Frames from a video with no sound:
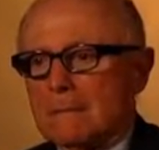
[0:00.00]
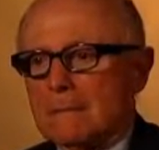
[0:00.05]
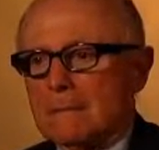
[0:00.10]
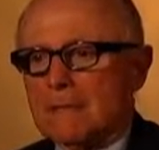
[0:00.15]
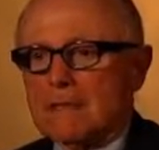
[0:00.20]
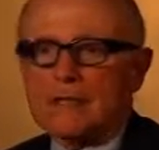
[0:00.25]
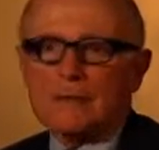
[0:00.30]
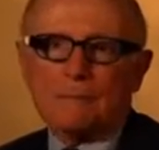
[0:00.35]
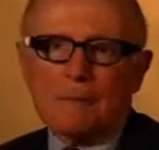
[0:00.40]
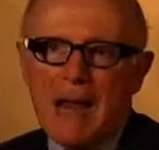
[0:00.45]

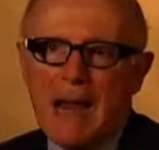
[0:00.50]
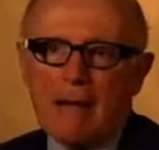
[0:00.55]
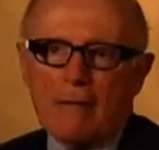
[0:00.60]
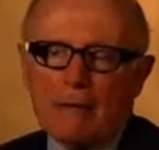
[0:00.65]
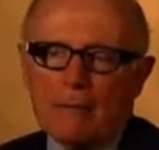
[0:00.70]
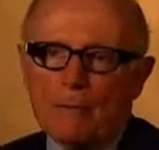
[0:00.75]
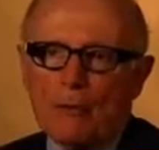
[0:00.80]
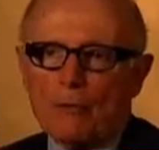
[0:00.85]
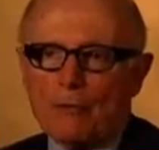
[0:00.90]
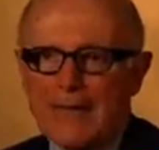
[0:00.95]

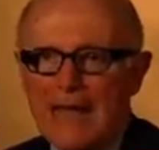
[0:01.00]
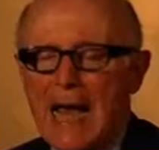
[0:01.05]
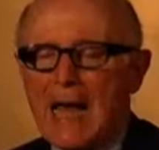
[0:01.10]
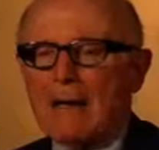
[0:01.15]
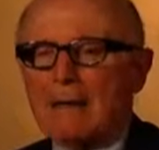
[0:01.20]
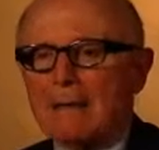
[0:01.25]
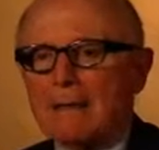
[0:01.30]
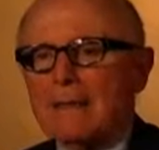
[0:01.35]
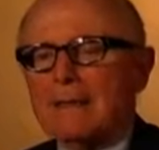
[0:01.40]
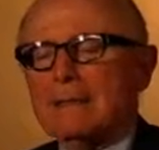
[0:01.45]
disparate
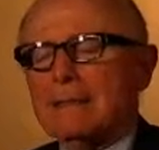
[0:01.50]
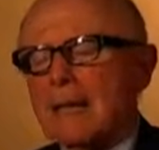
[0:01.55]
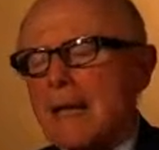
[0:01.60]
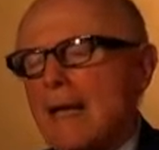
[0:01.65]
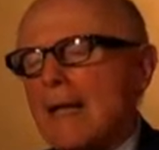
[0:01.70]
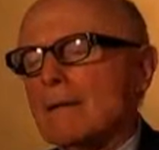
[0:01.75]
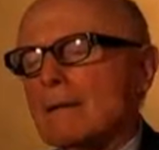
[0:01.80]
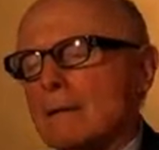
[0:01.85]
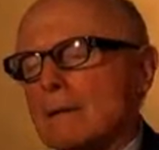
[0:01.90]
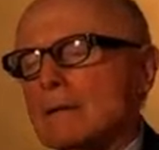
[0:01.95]
modalities
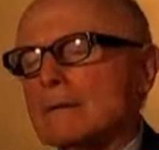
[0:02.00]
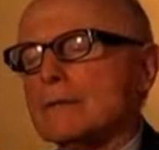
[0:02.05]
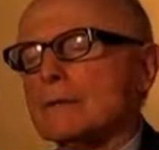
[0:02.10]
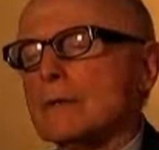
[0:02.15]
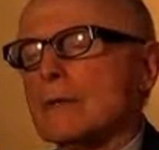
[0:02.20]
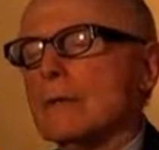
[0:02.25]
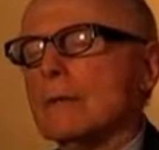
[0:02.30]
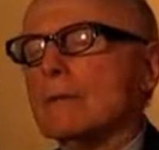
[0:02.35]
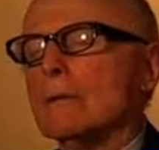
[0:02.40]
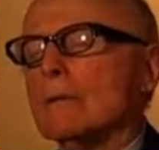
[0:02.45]
and
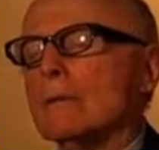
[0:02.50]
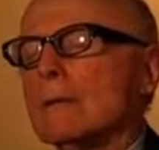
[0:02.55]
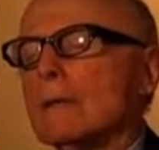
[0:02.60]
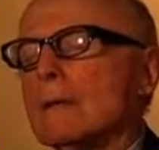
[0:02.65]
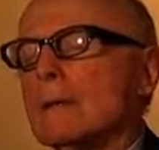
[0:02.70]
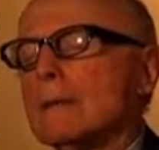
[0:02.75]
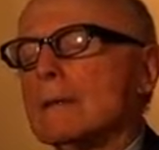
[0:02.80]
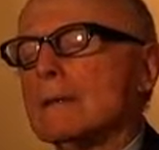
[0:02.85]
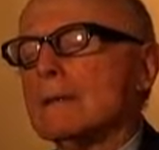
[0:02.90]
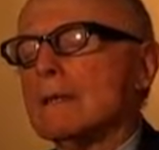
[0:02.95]
also
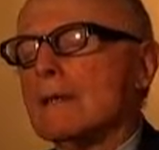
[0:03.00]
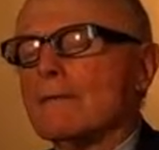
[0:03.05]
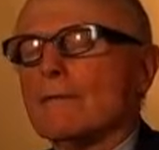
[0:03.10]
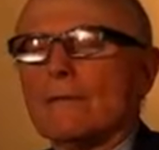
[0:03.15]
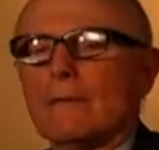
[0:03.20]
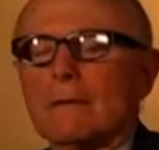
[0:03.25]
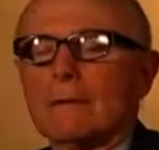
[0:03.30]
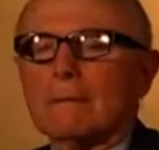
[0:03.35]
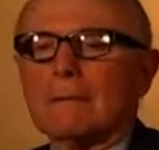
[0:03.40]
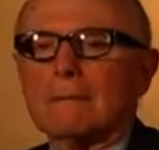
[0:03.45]

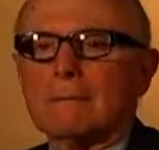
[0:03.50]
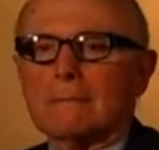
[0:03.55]
different